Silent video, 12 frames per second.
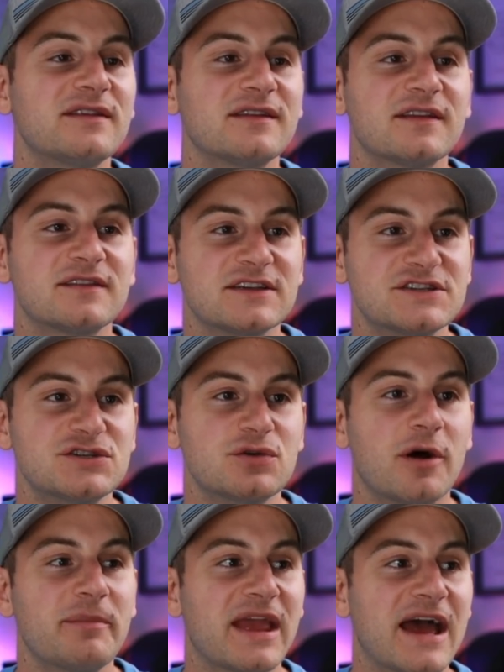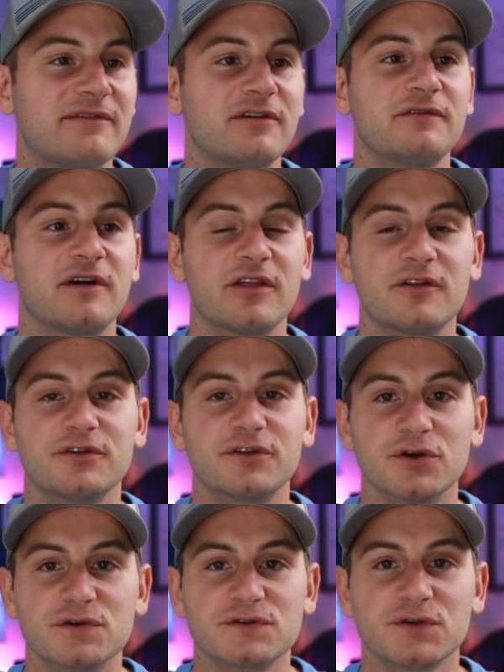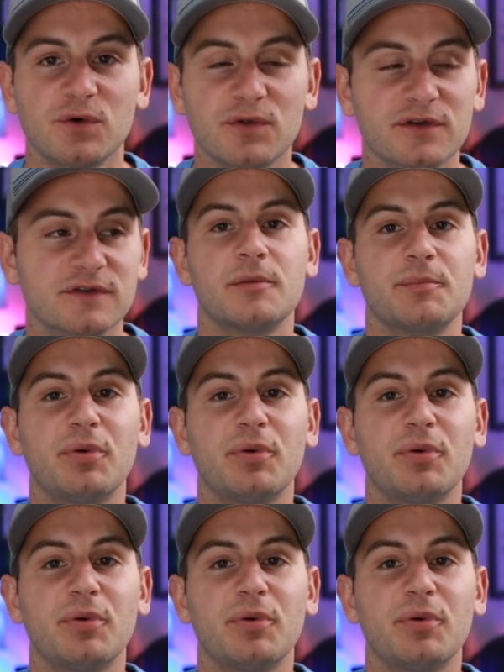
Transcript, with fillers: this issue on behalf of other Doge holders.